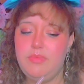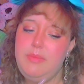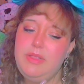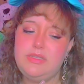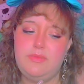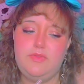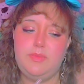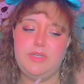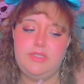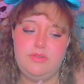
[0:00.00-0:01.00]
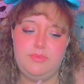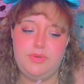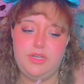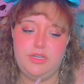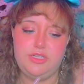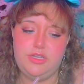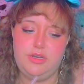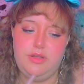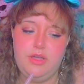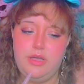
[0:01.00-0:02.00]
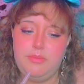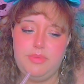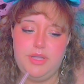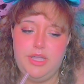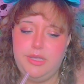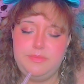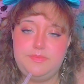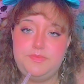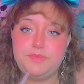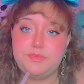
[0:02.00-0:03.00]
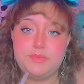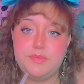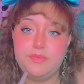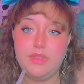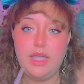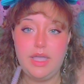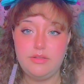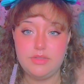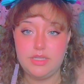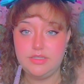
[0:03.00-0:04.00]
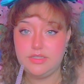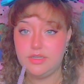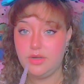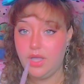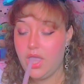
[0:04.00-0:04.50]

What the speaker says: Maybe some of them are still in production, but I don't think so.